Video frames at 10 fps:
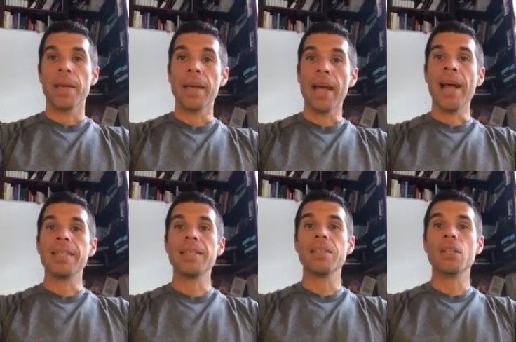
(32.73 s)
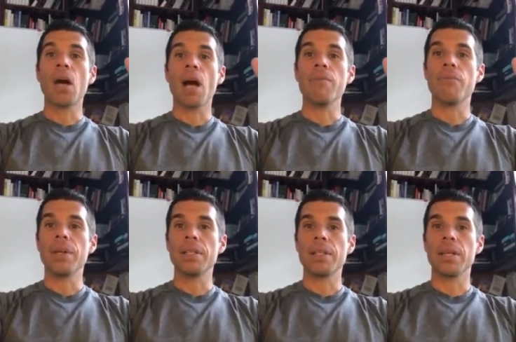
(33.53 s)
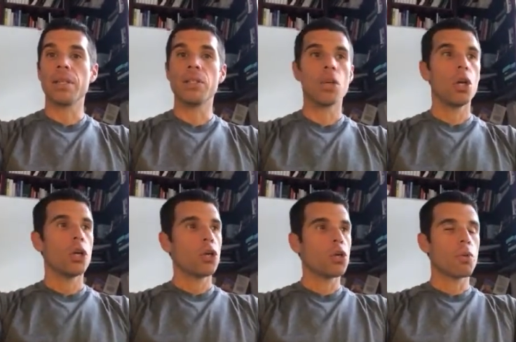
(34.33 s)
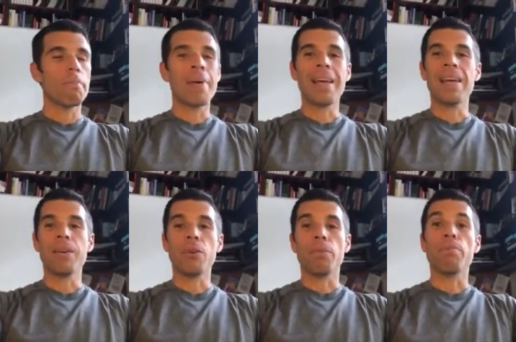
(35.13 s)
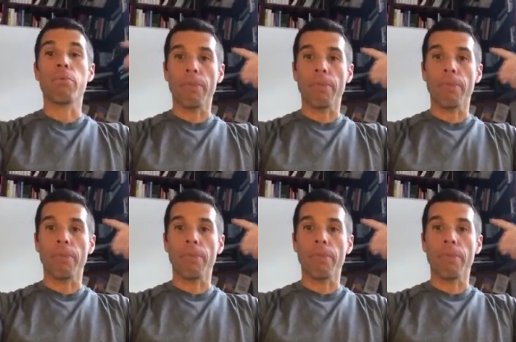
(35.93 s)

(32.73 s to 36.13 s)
In essence, confidence is your brain, your,